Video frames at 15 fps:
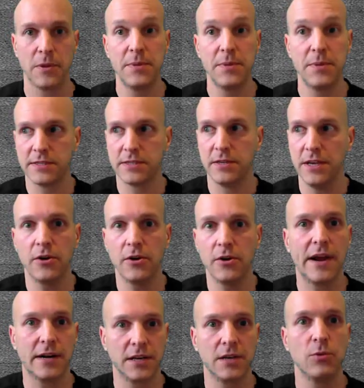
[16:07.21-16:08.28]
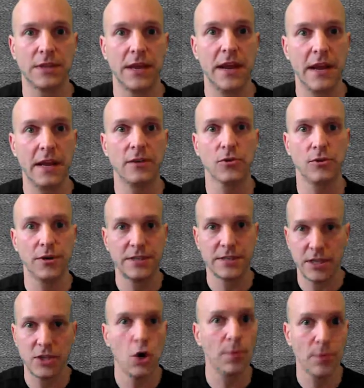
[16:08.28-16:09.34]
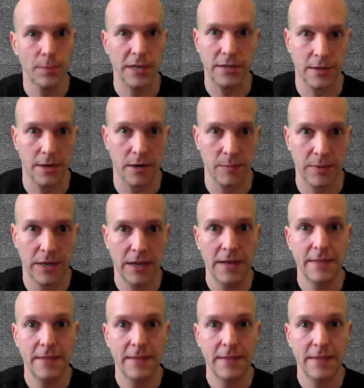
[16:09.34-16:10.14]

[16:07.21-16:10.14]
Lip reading: Because interacting with the handler is a dopamine dump.